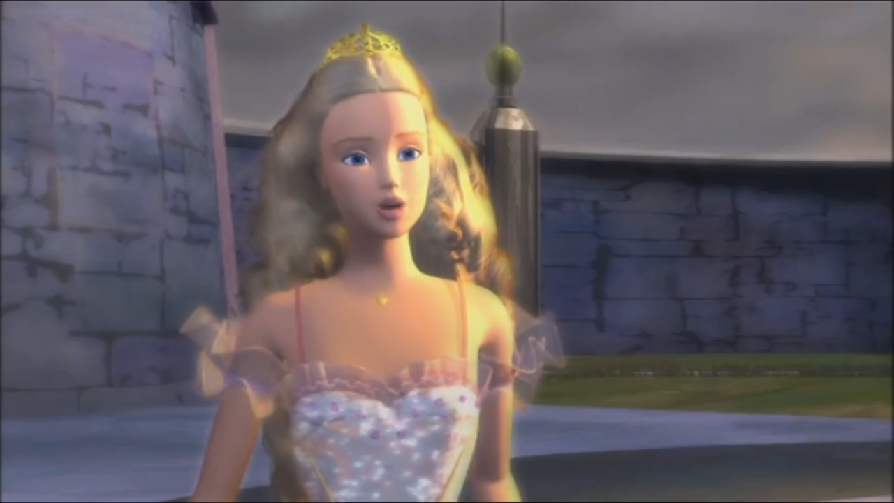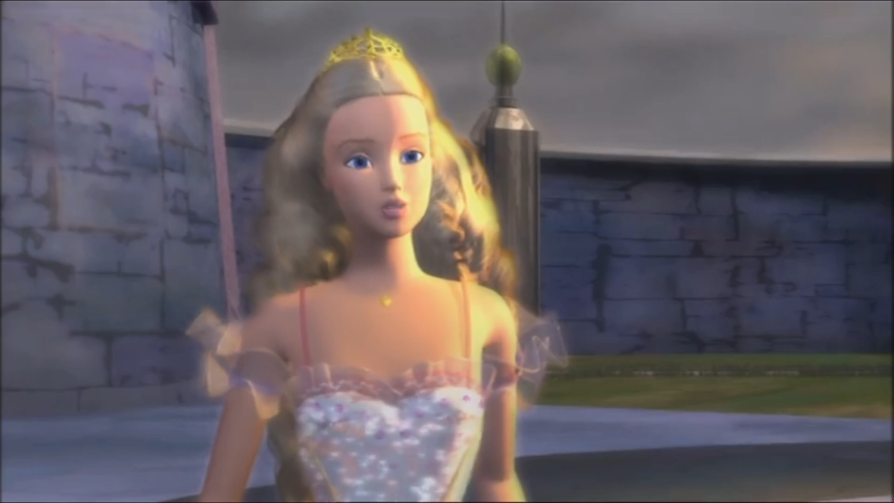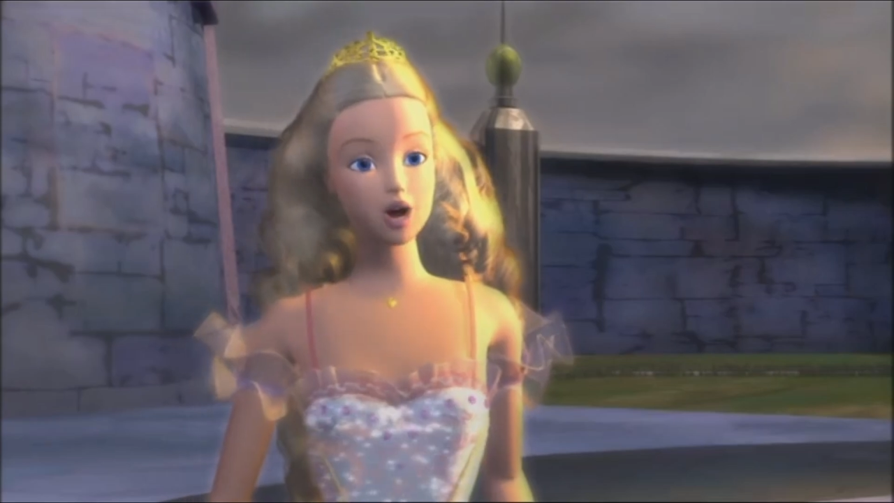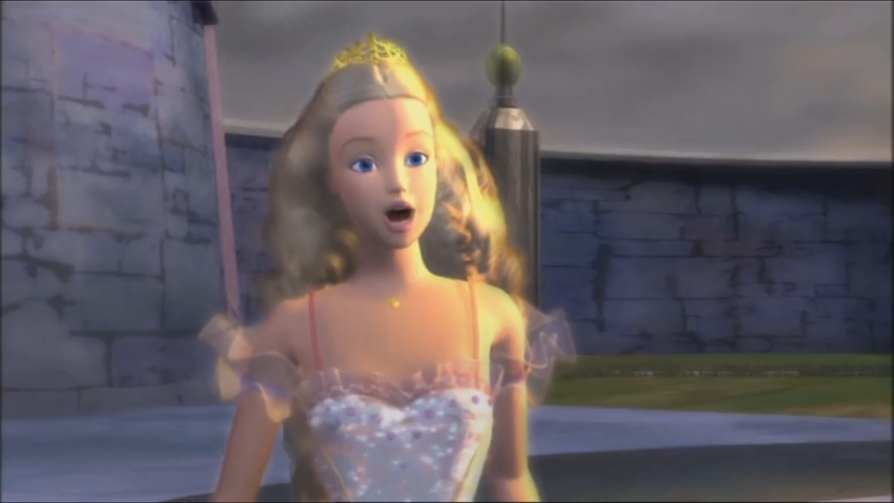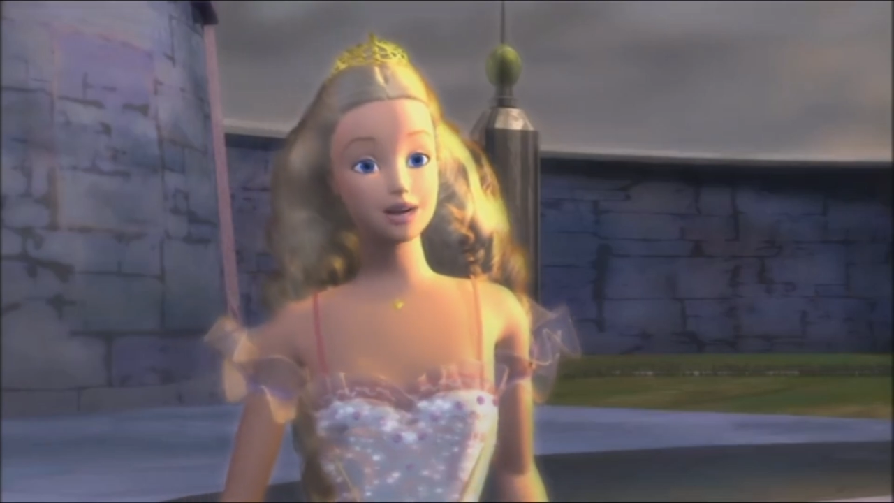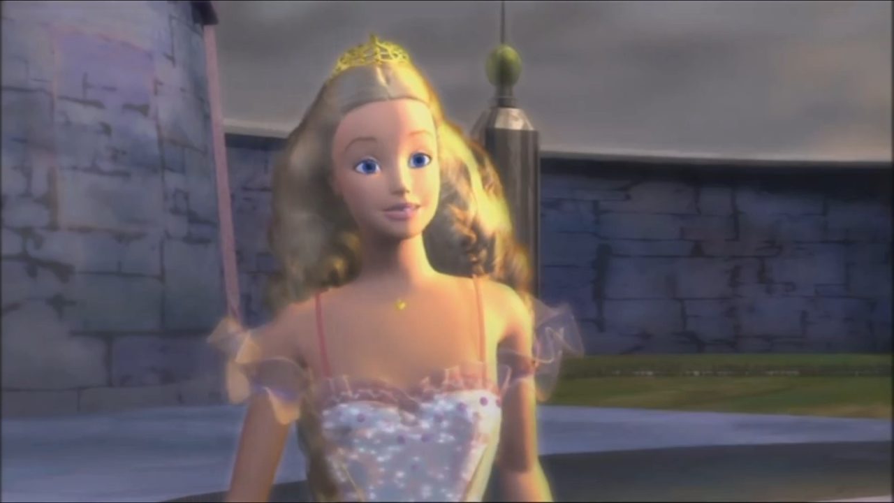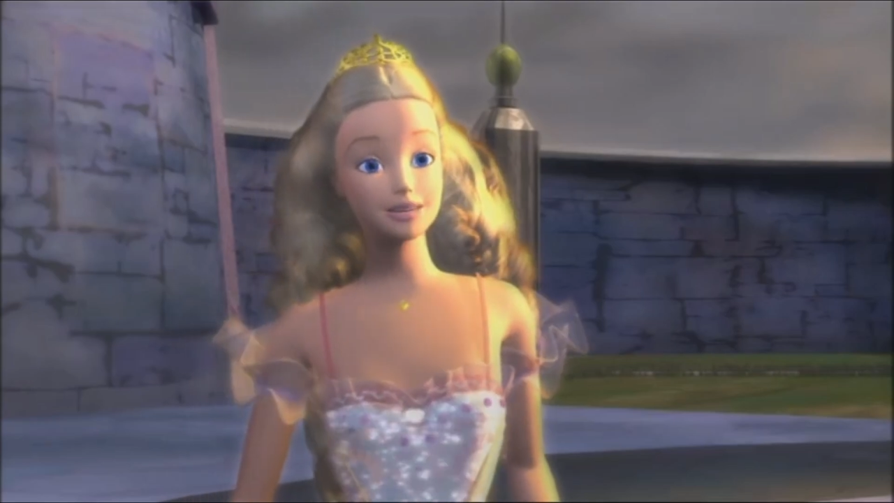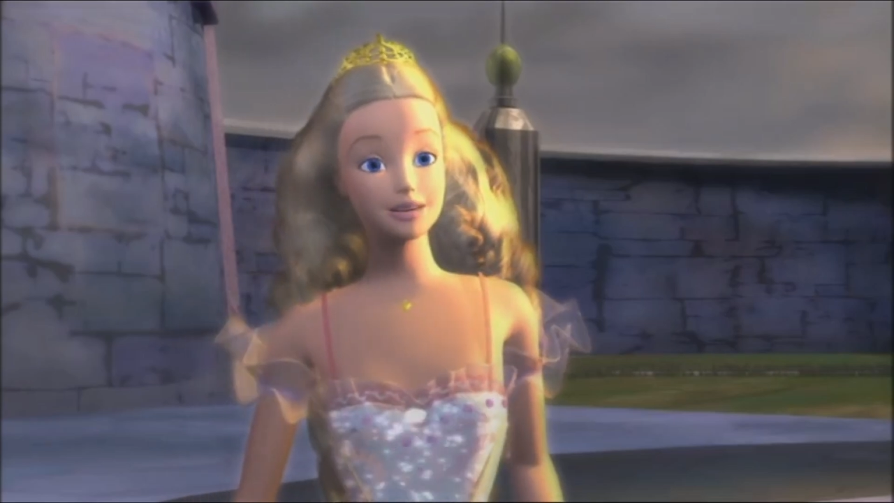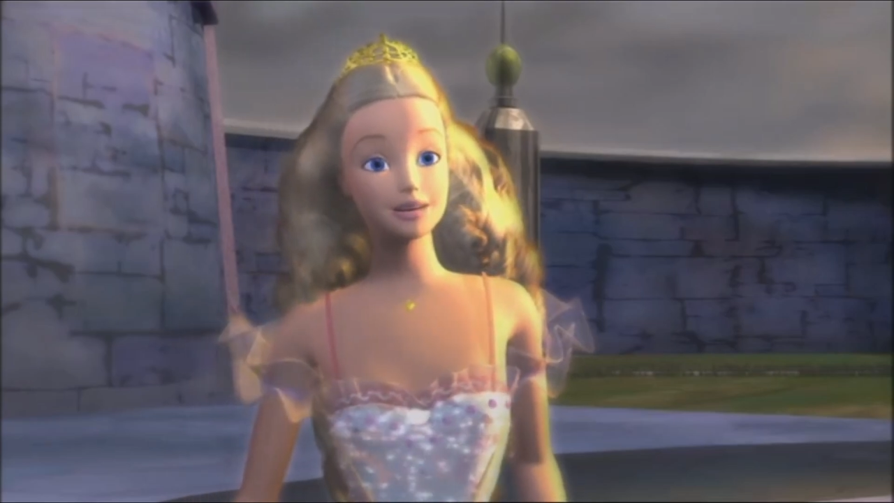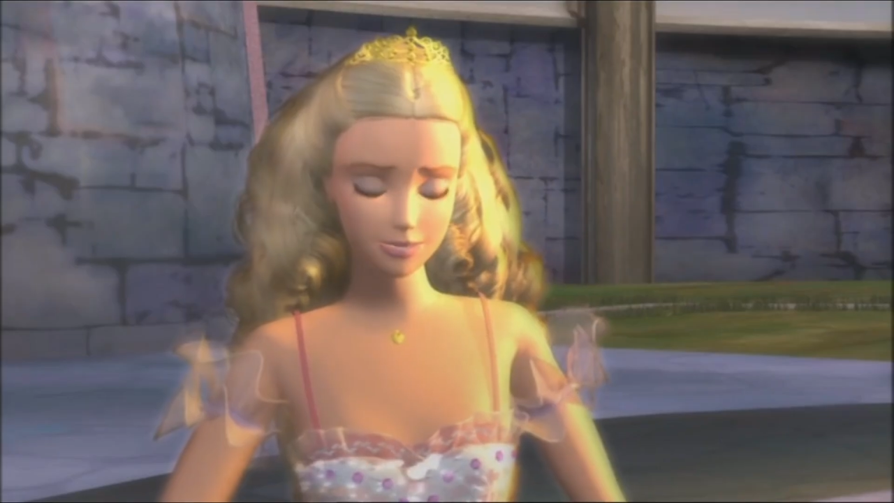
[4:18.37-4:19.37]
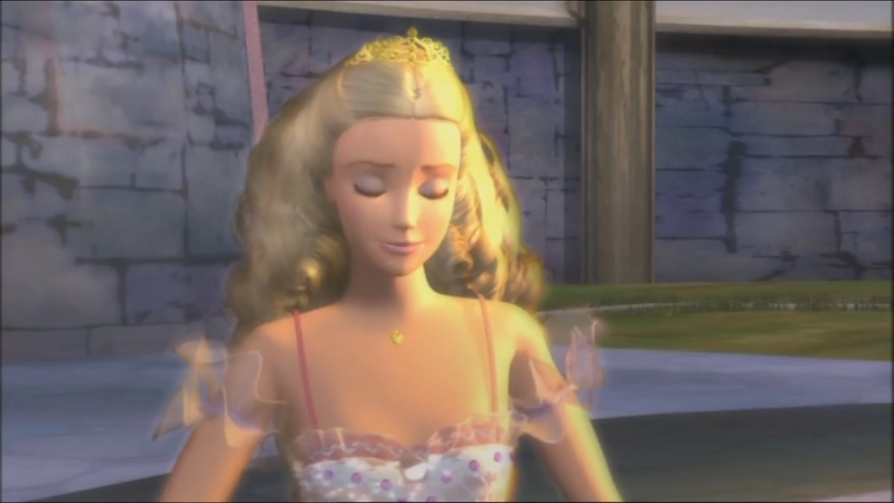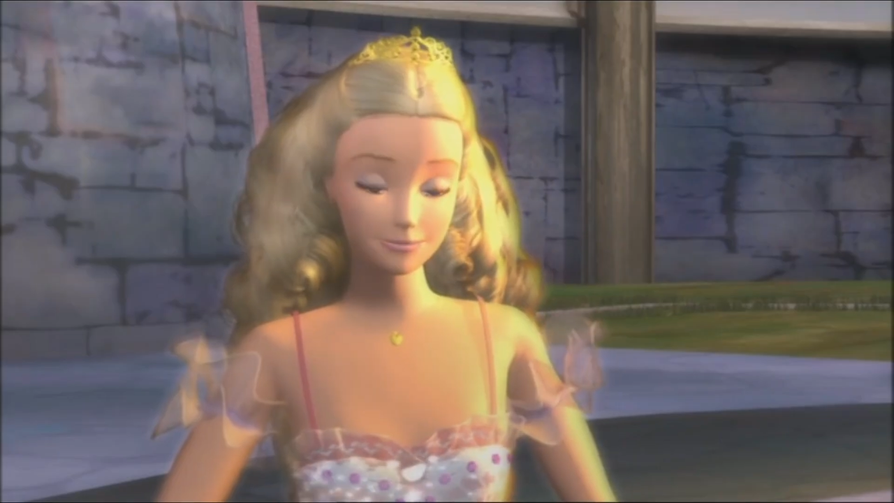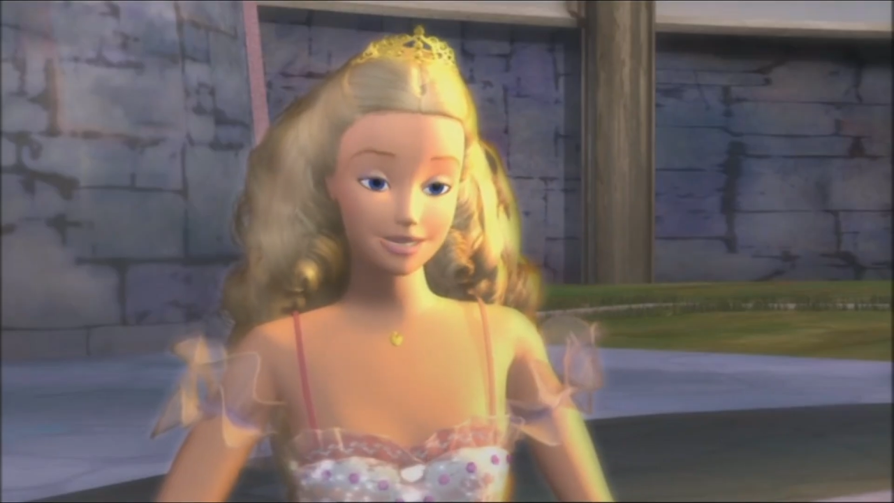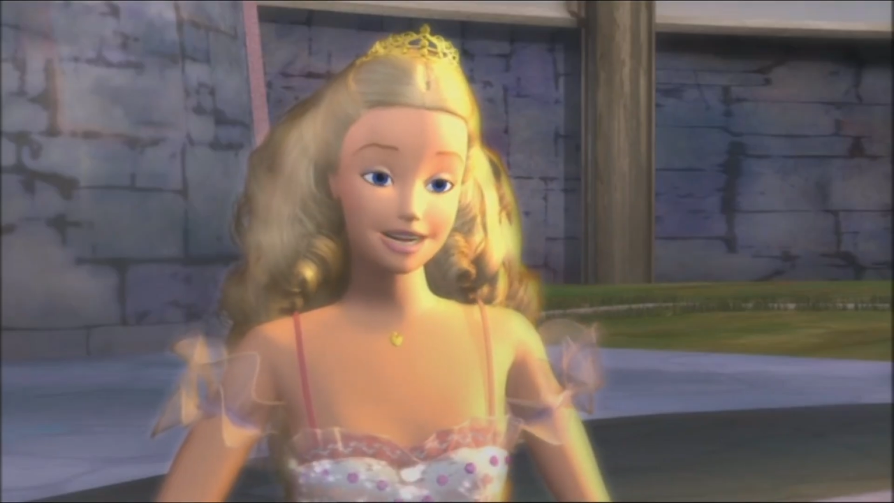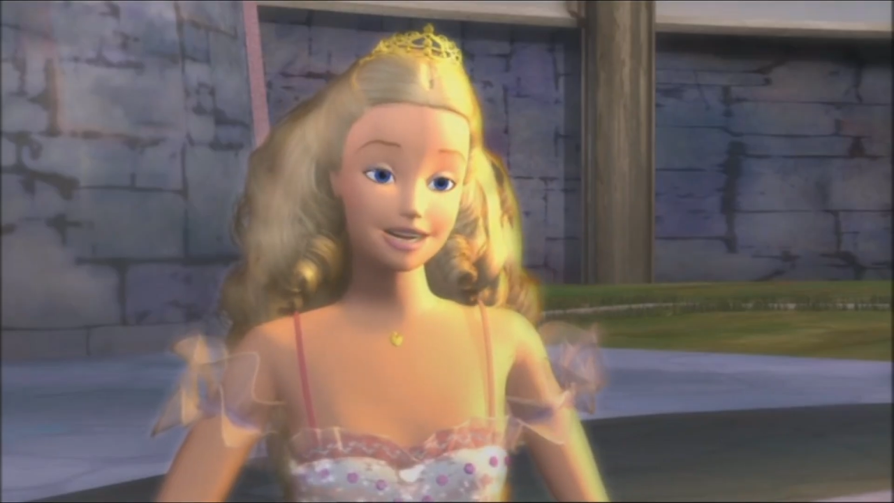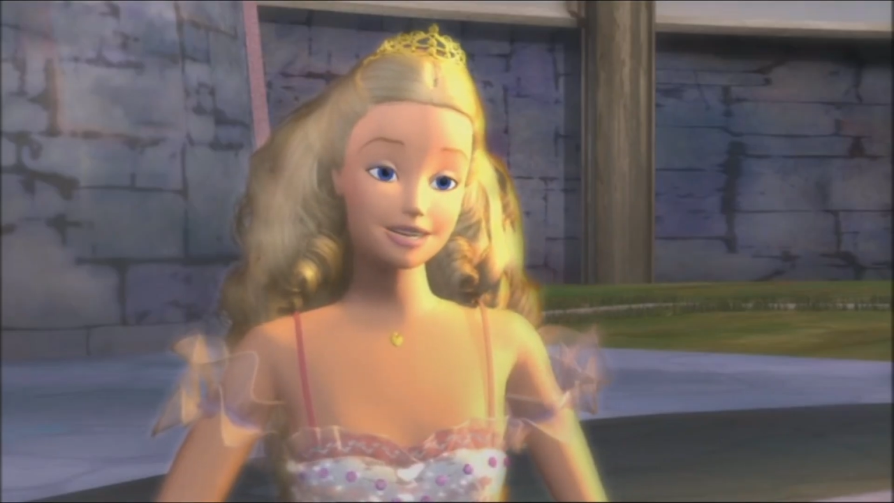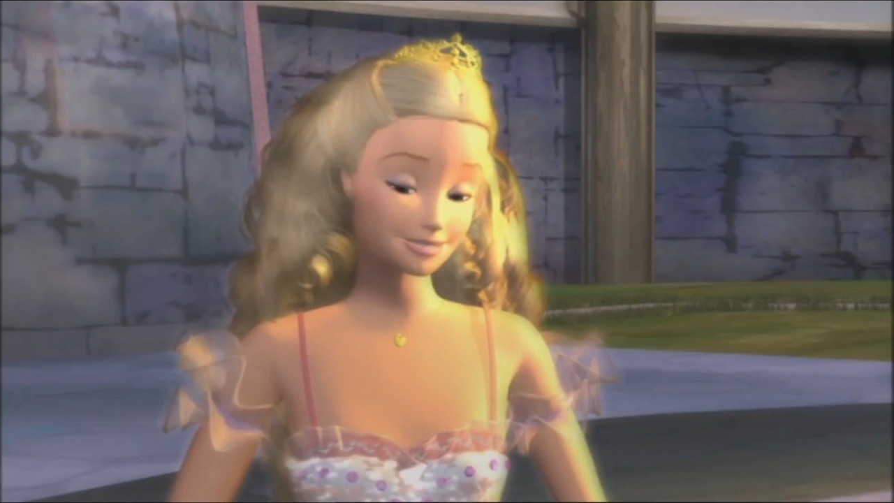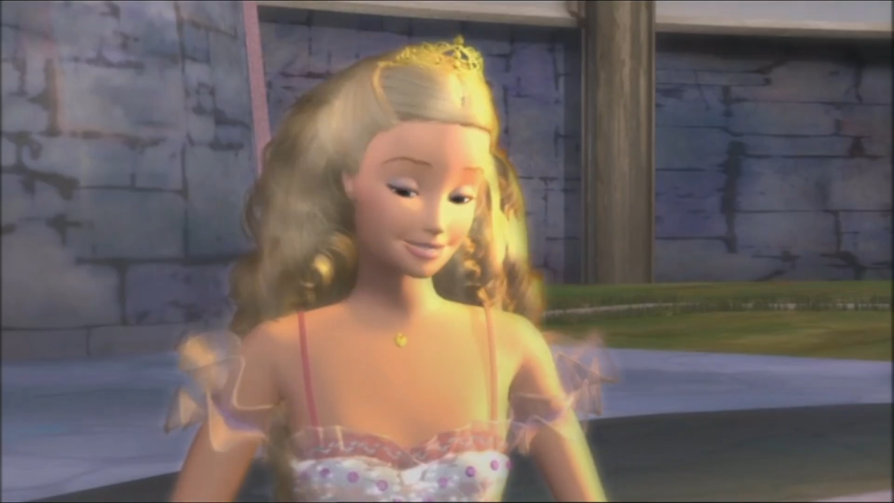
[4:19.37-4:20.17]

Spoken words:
What? Me?